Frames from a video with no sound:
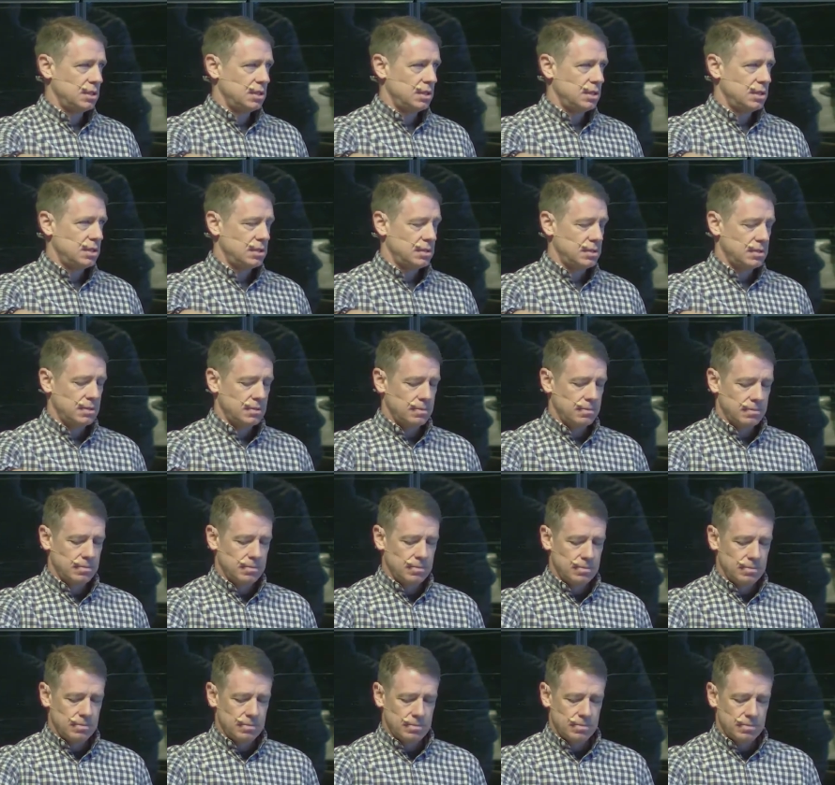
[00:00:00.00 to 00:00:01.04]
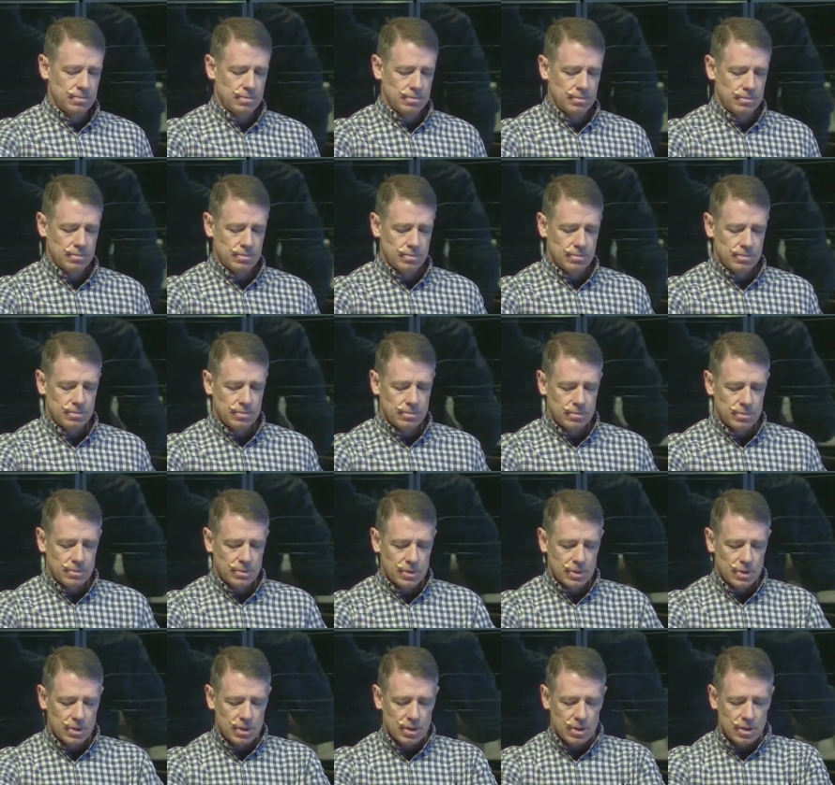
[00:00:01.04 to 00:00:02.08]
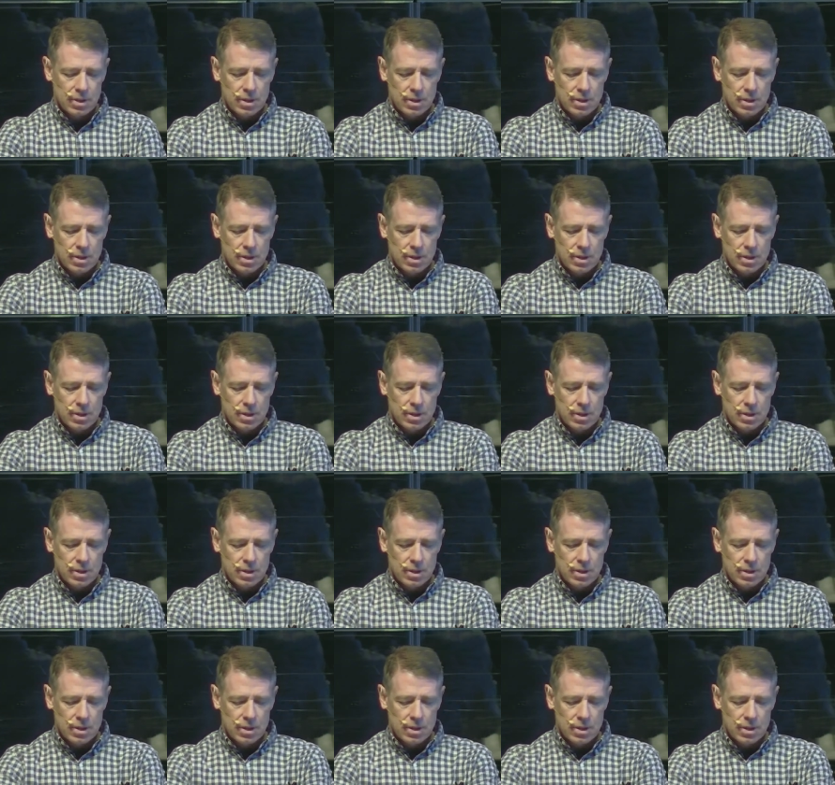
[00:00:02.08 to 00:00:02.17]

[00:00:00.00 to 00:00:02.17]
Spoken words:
(silence)